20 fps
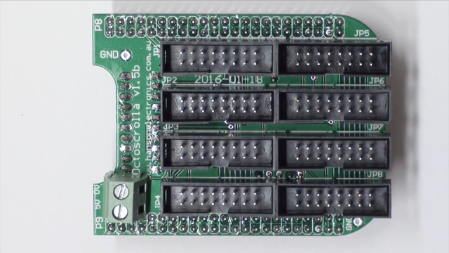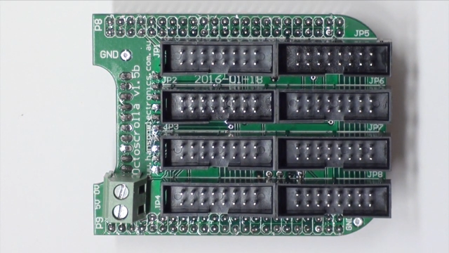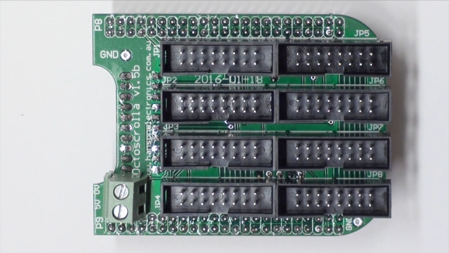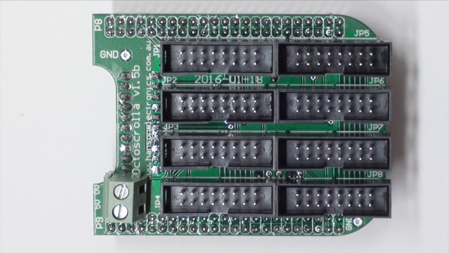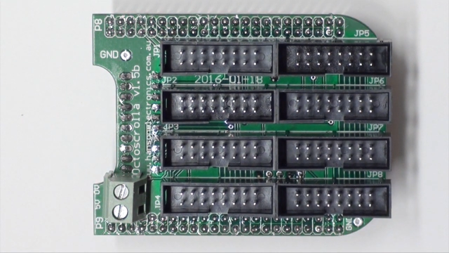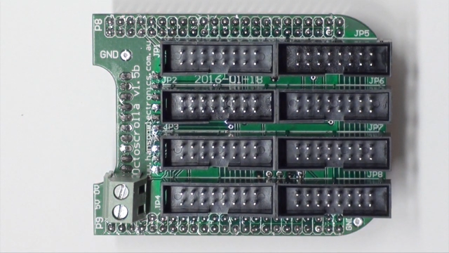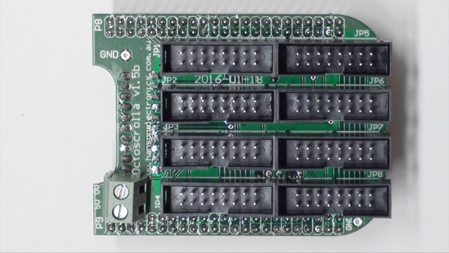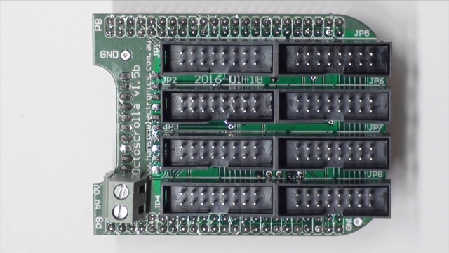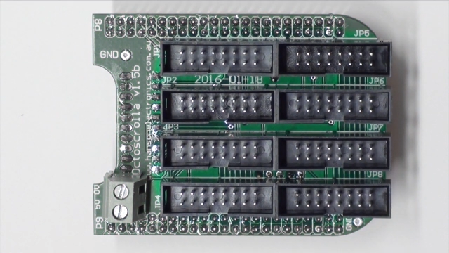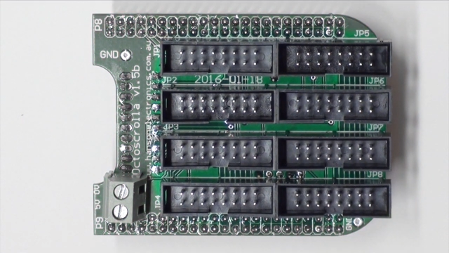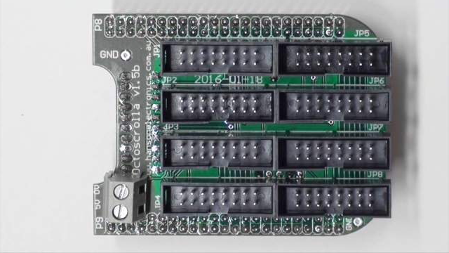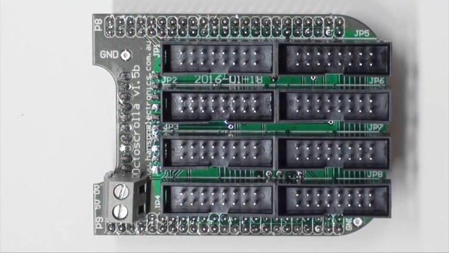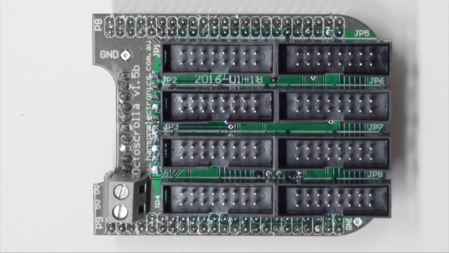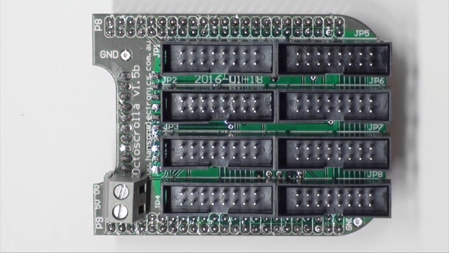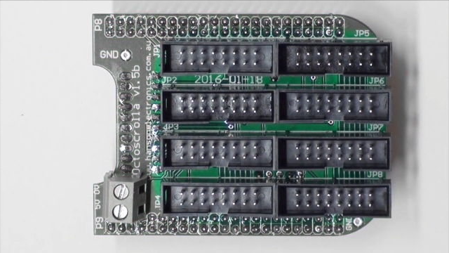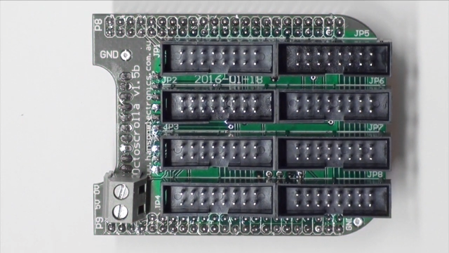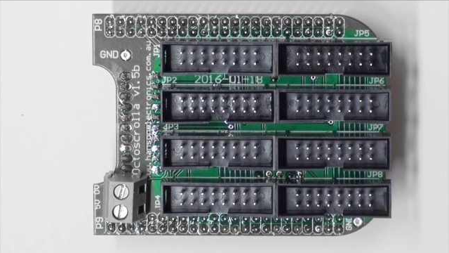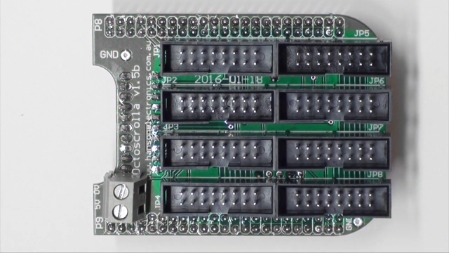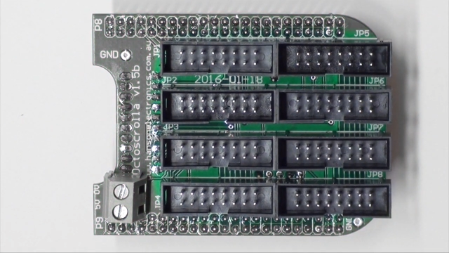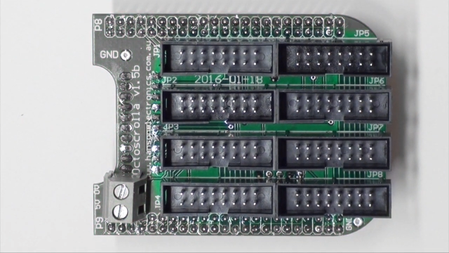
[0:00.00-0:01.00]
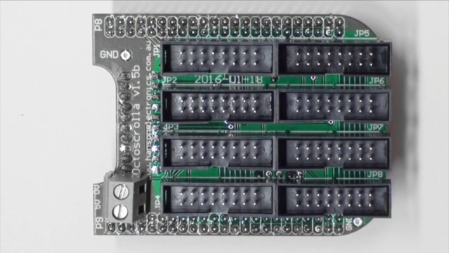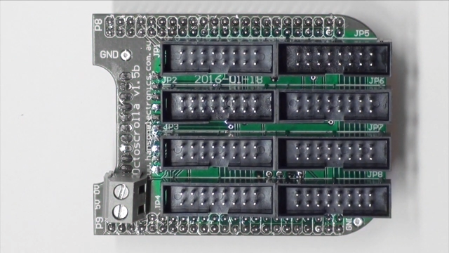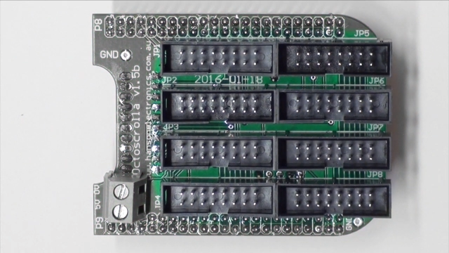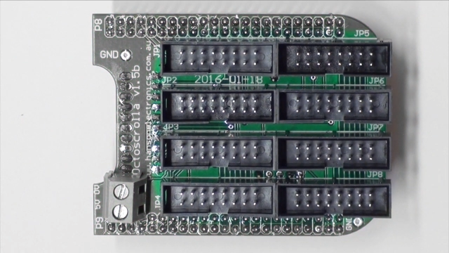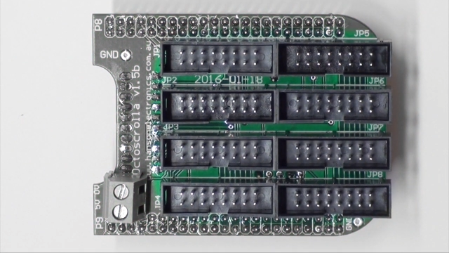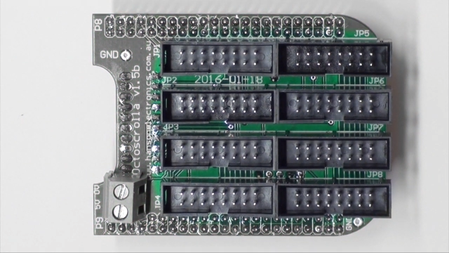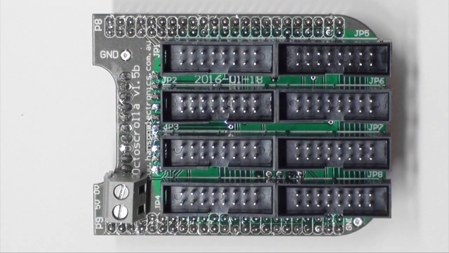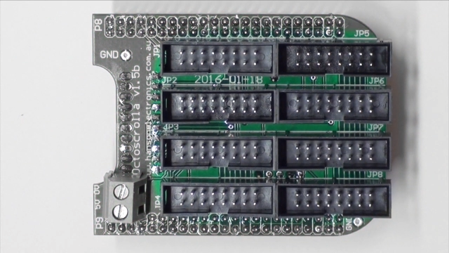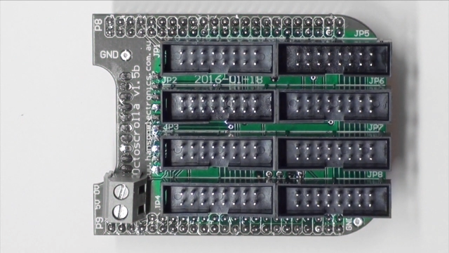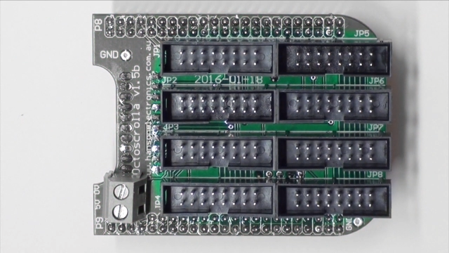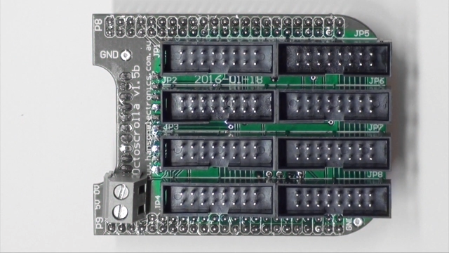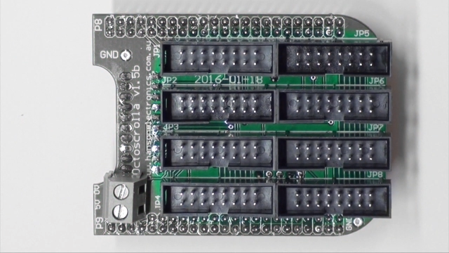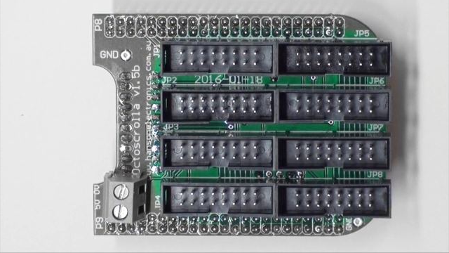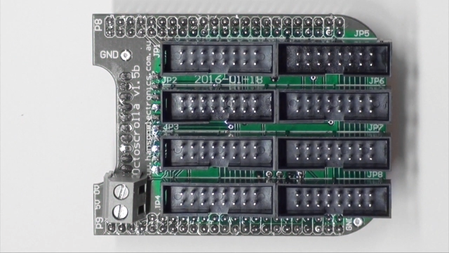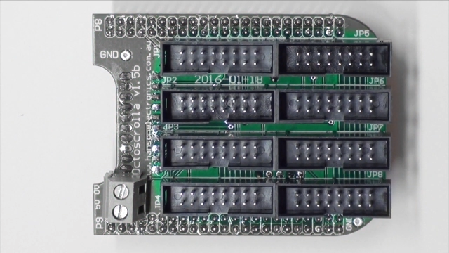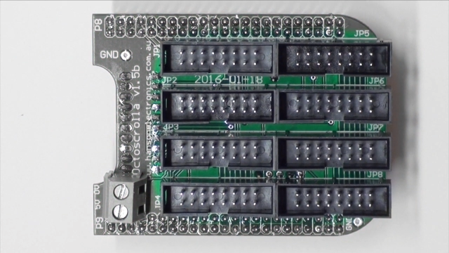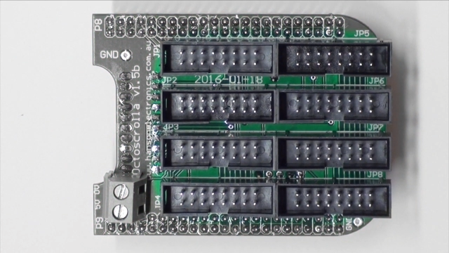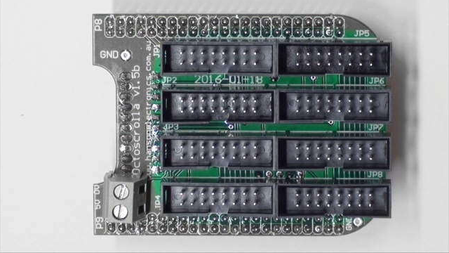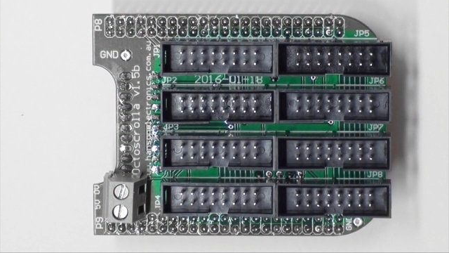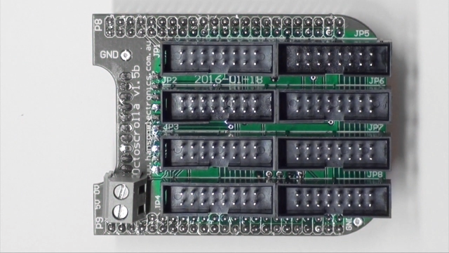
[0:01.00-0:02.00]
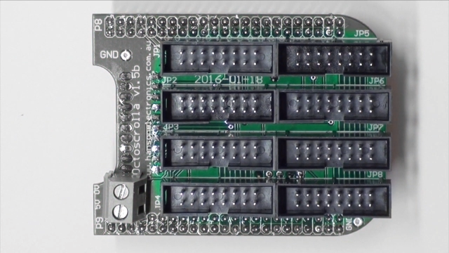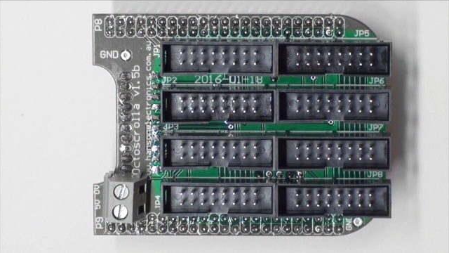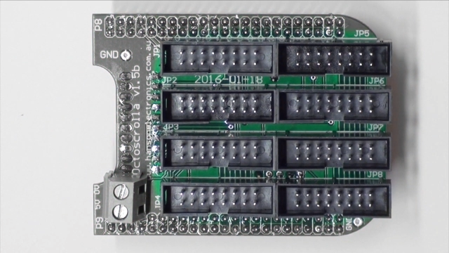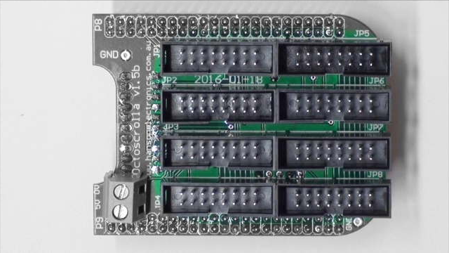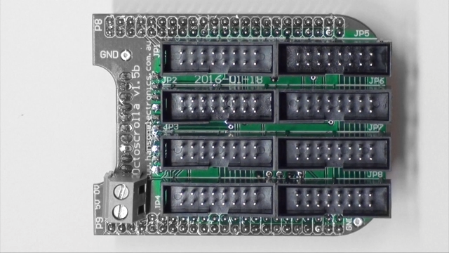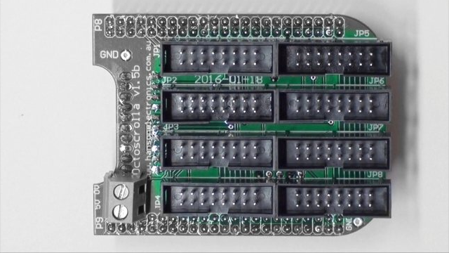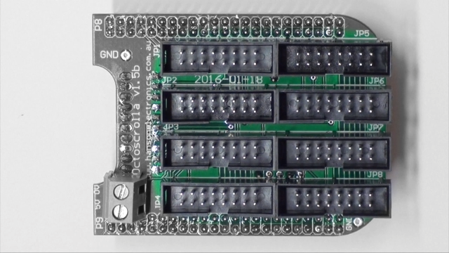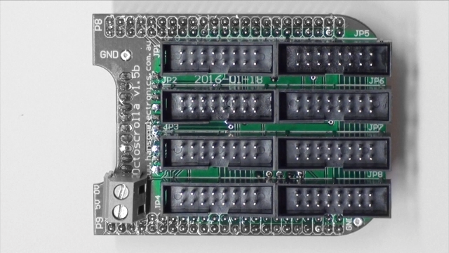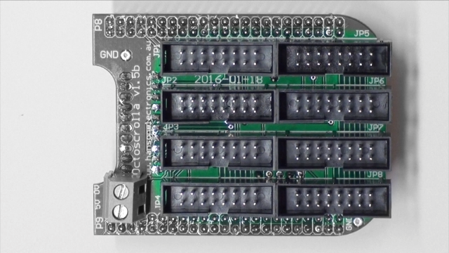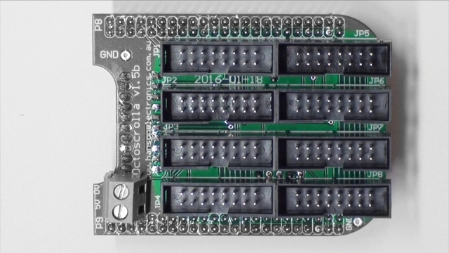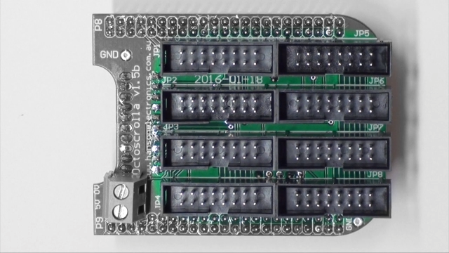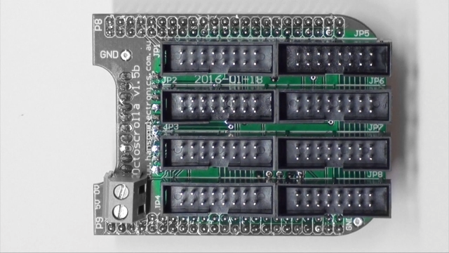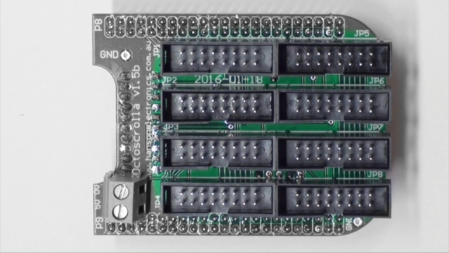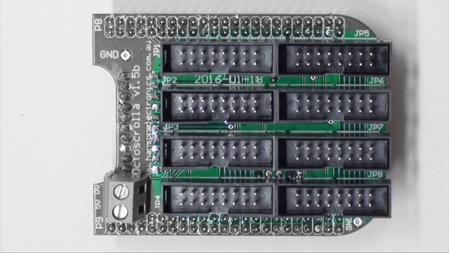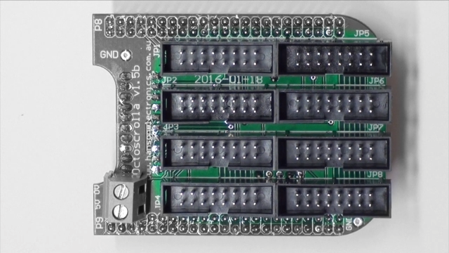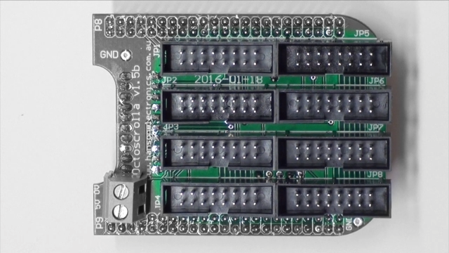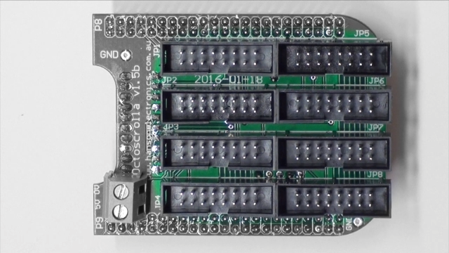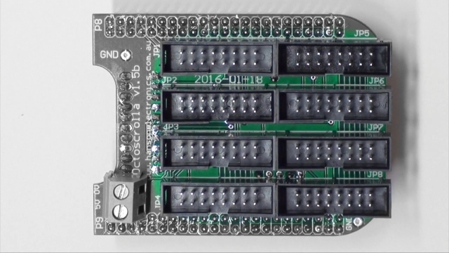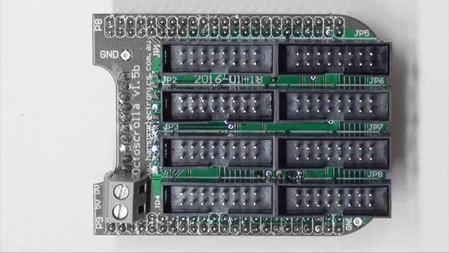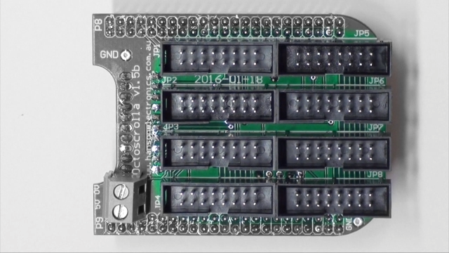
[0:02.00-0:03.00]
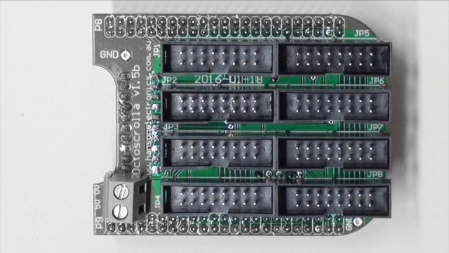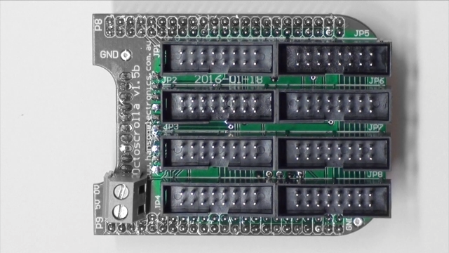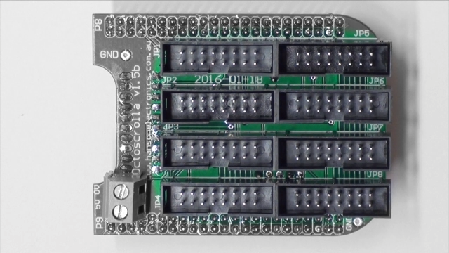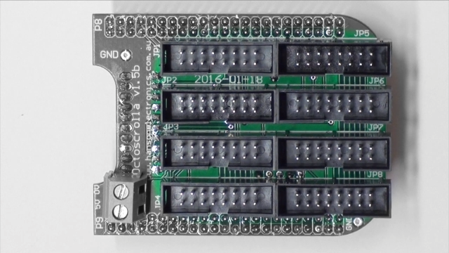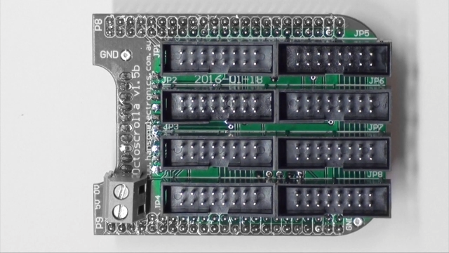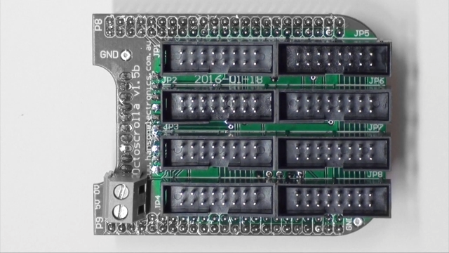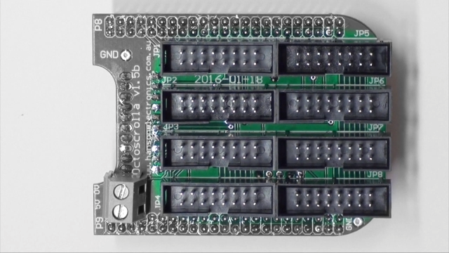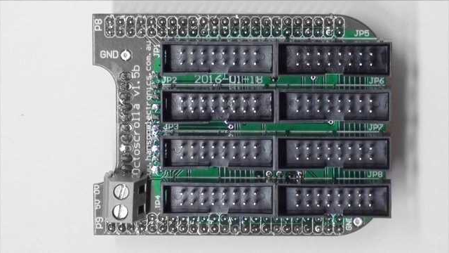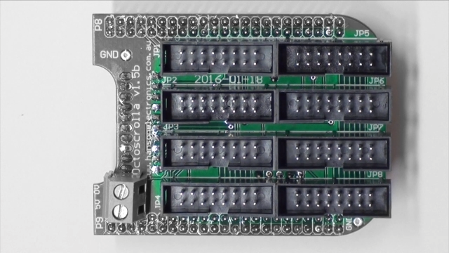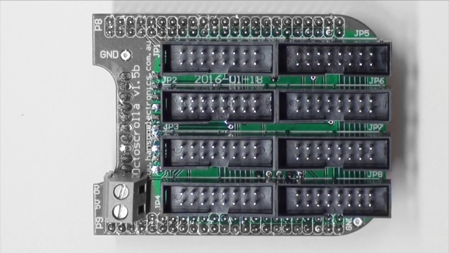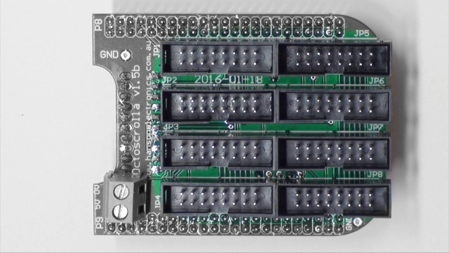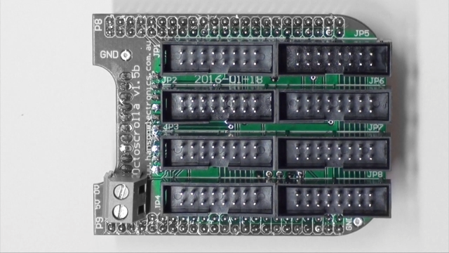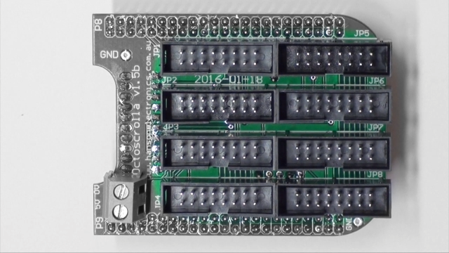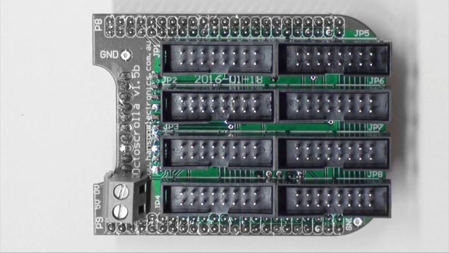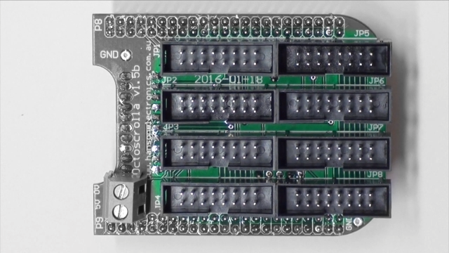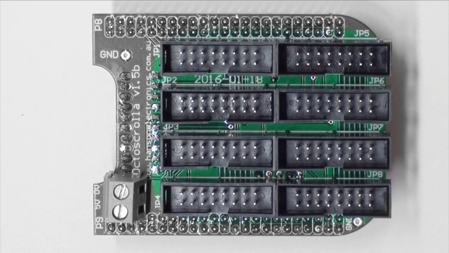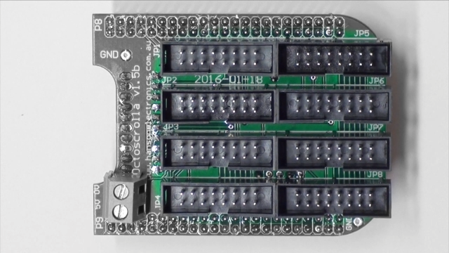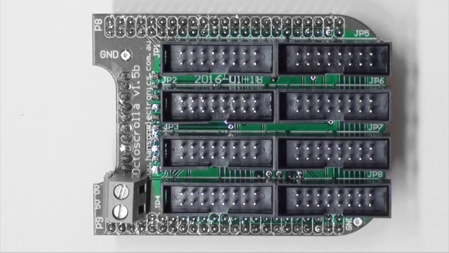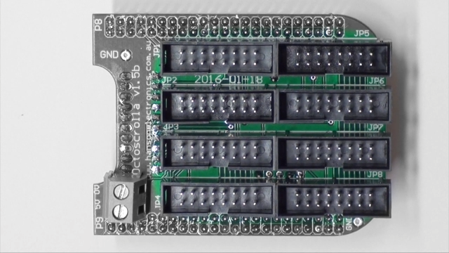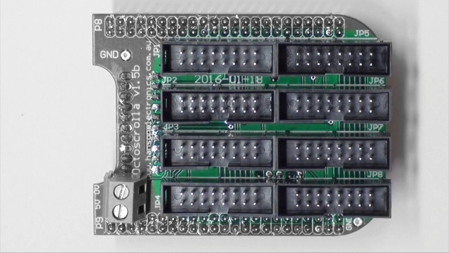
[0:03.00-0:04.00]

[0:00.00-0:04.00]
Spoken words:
[unreadable: no face in view]